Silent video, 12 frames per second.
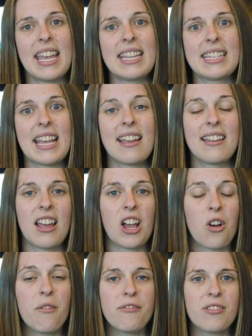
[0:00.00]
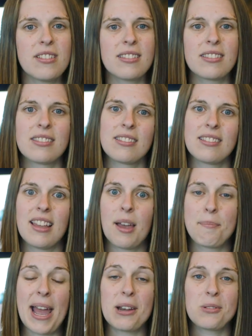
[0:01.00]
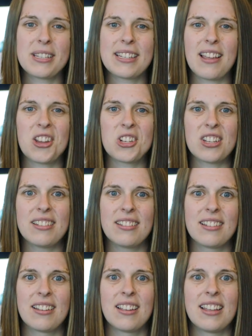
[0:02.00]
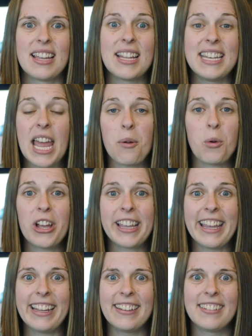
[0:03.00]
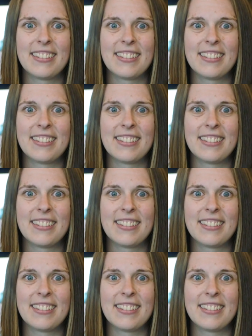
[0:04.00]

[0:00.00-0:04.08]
Is it a conference, panel discussion, networking?